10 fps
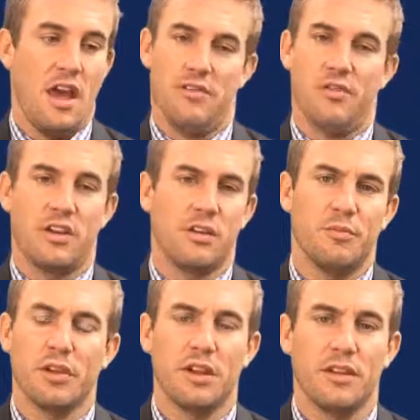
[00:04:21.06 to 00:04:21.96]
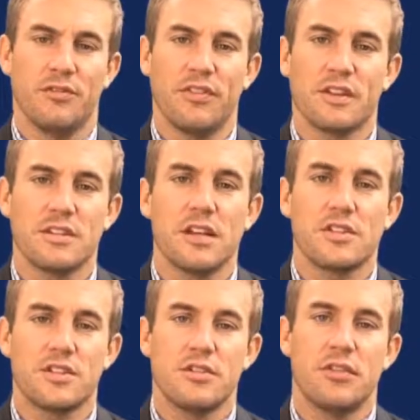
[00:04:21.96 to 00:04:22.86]
Have we completely fixed the
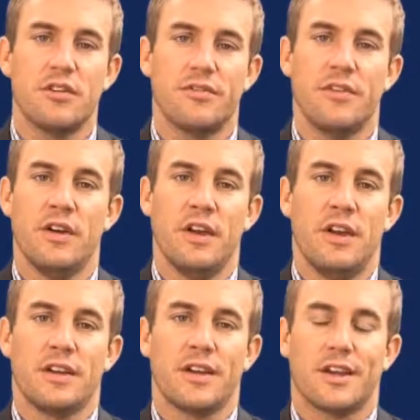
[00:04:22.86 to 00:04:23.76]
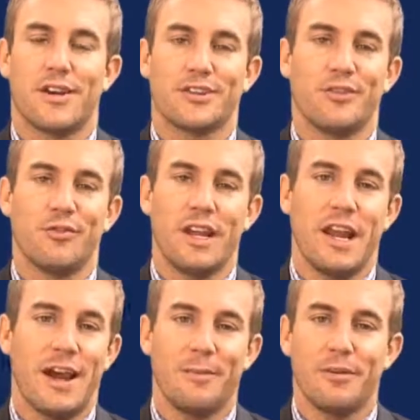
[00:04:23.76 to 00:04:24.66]
issue of concussion
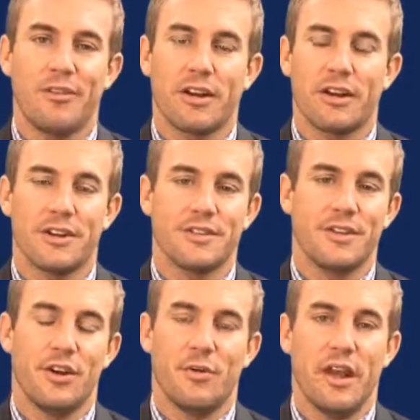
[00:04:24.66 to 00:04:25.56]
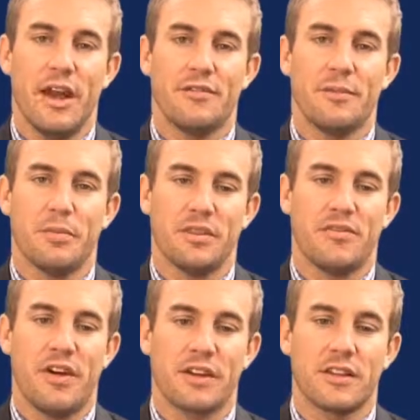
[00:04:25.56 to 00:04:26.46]
rehab and recognition? No, we haven't, but the
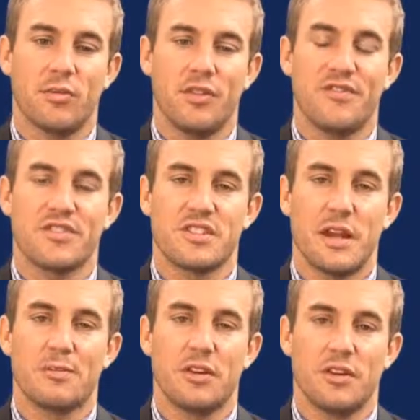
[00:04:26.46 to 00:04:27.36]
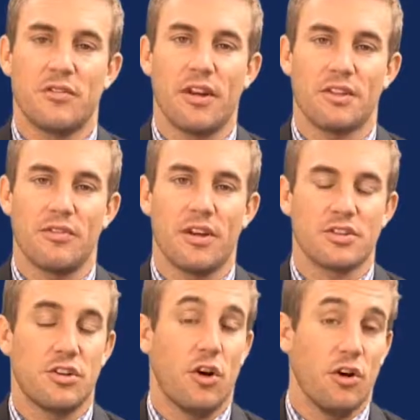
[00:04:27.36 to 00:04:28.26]
fact that we've stepped into the right
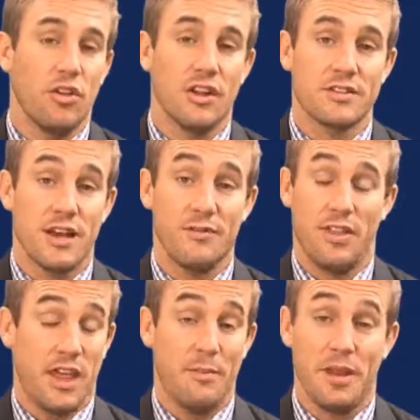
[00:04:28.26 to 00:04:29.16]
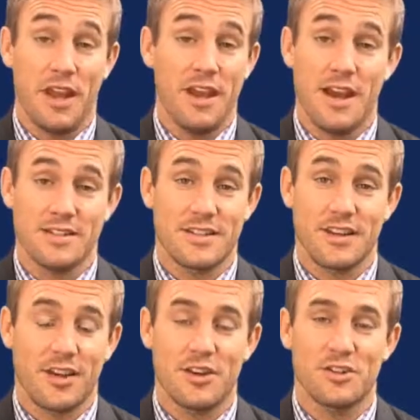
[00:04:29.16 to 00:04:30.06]
direction, all leagues have. The NBA has a
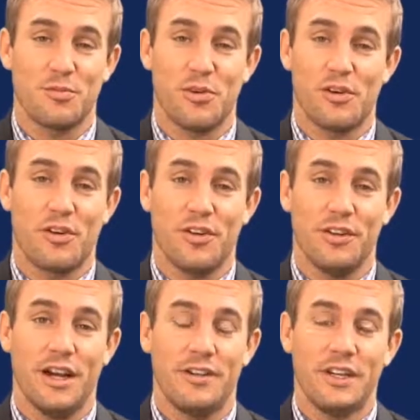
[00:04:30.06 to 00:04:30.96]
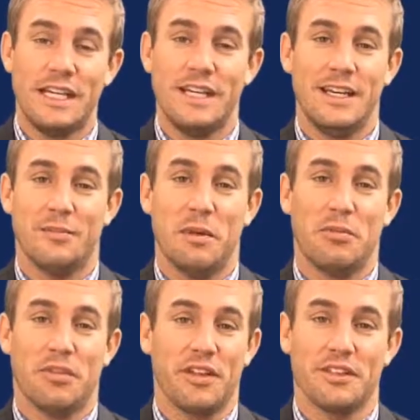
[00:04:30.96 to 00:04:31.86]
concussion protocol now, and
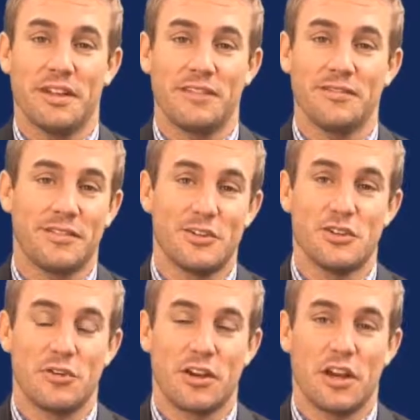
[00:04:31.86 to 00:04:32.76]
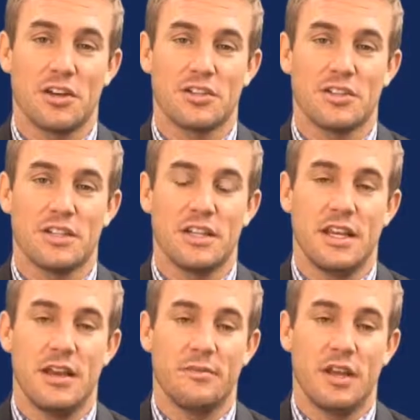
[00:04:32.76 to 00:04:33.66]
people think that there's no concussions in
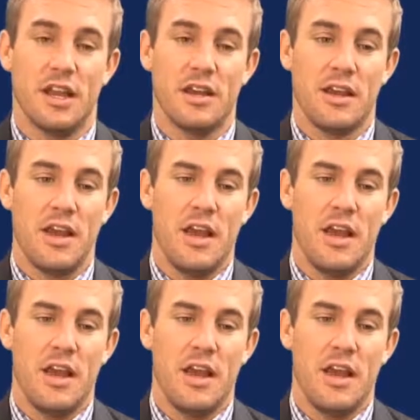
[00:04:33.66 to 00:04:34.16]
the NBA.